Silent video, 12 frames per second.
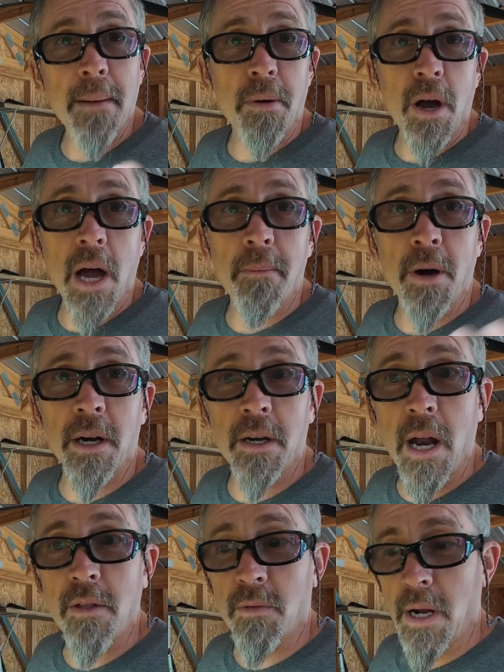bought
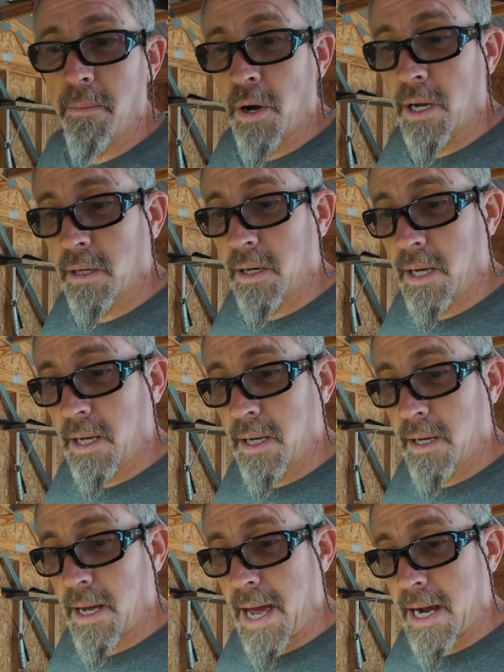another one. I'm so
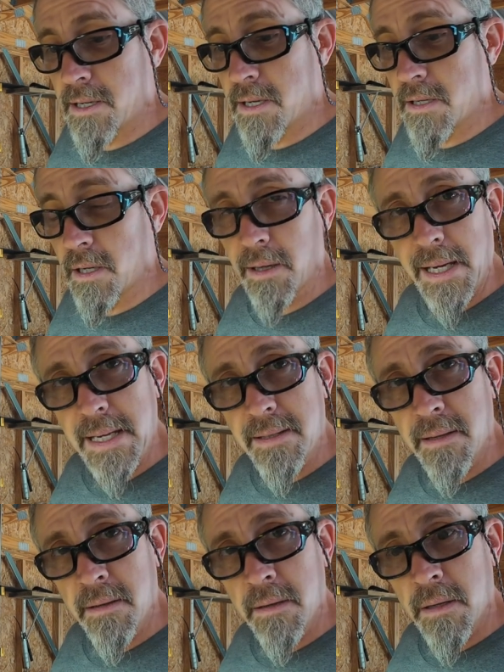frugal. Axis
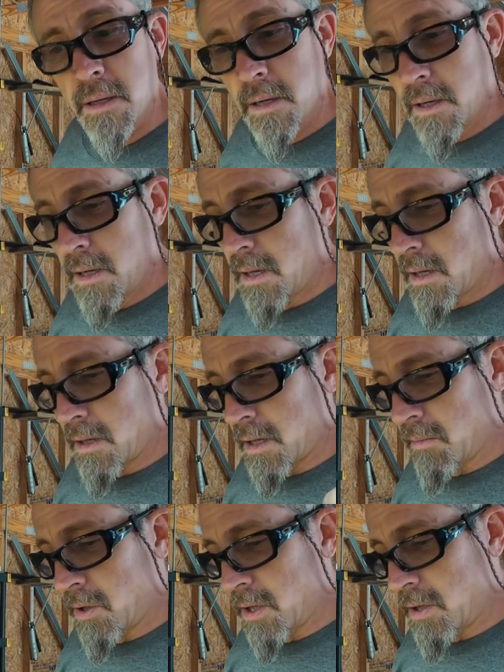Elite that
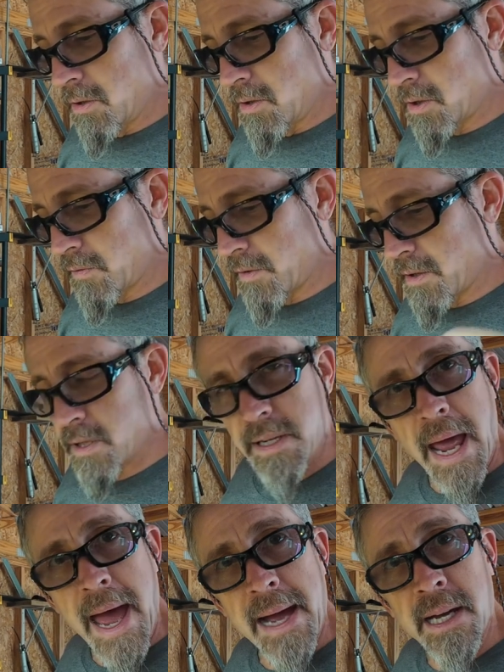I'm going to use for the
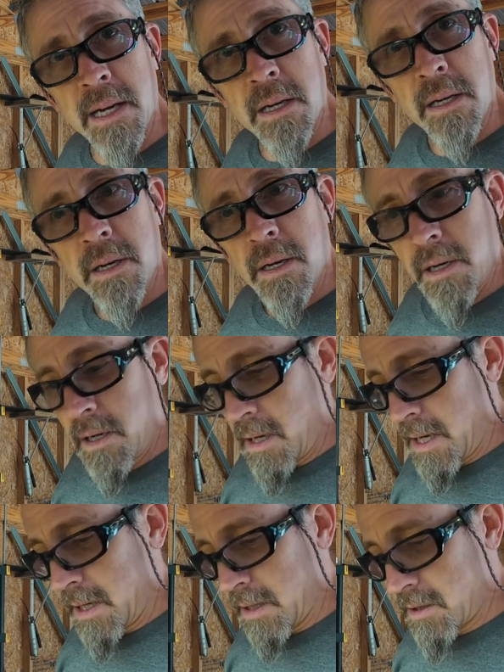stack,
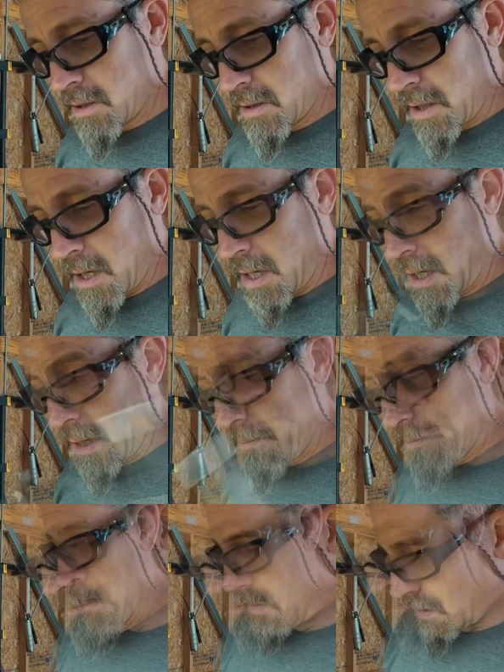and it's a
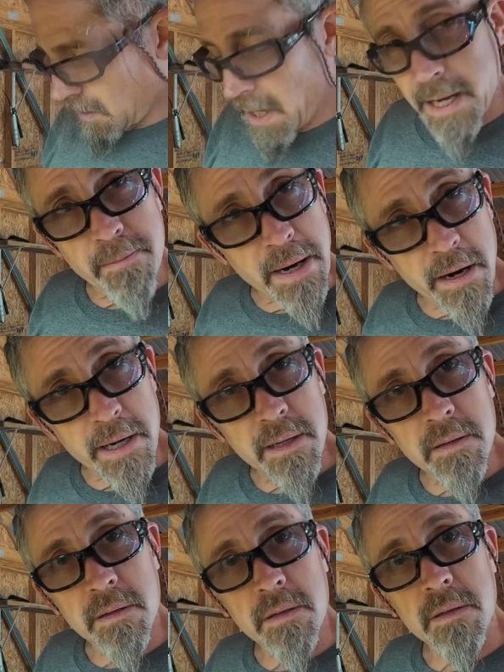light bearing
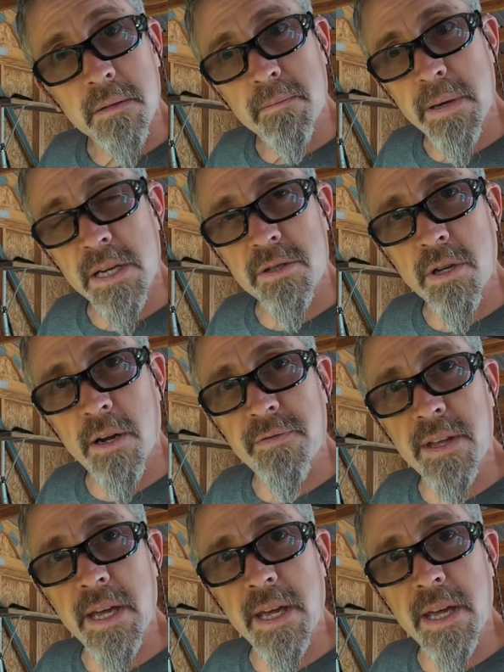based off the